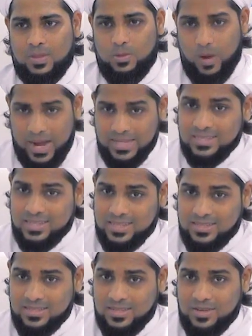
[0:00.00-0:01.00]
Why is it
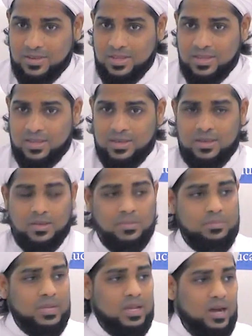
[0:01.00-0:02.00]
necessary?
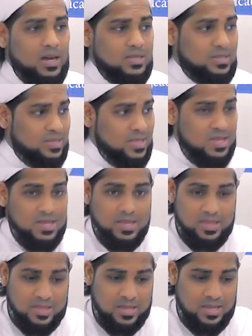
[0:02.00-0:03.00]
Because
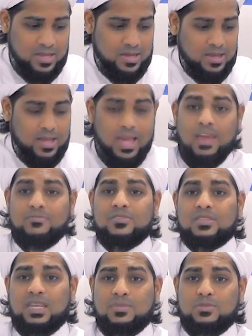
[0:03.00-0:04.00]

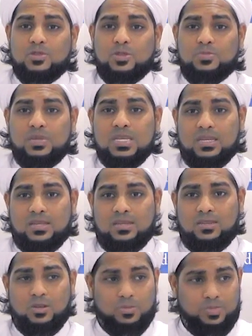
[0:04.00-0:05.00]
every time you
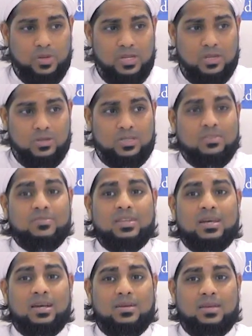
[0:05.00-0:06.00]
speak, you're putting yourself
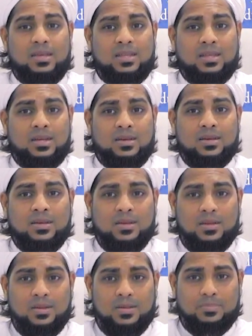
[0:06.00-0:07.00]
in a
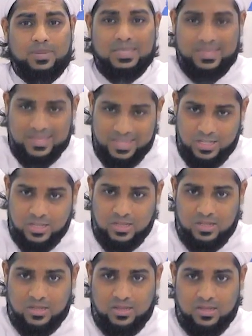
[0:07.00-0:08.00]

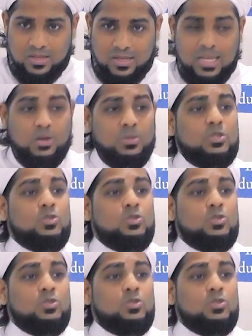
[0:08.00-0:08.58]
position in